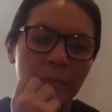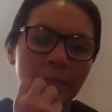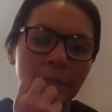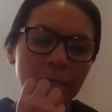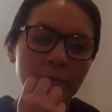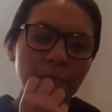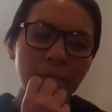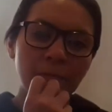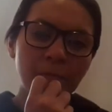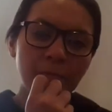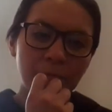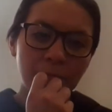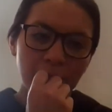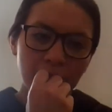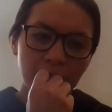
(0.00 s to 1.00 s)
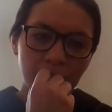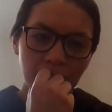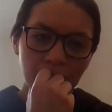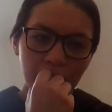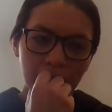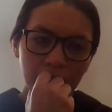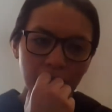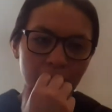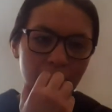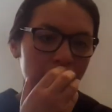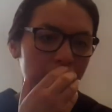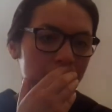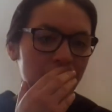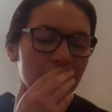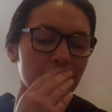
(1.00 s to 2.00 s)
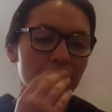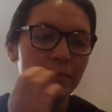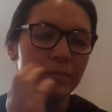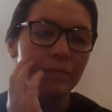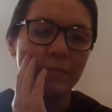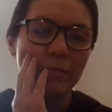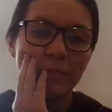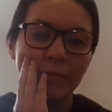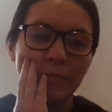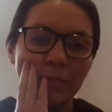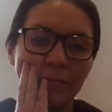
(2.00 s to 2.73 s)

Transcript: miss three classes, so it goes into this is really